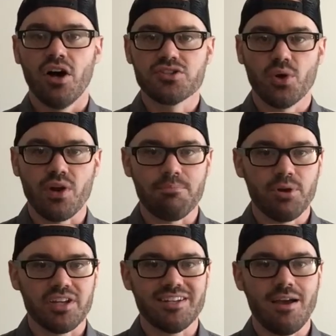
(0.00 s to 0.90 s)
All told, I'm
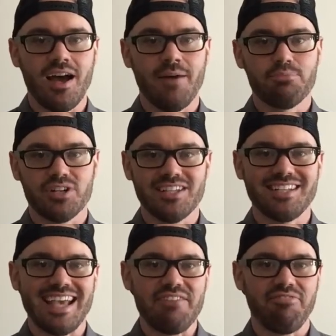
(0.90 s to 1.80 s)

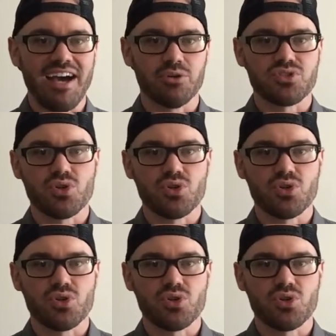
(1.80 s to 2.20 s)
predicting a final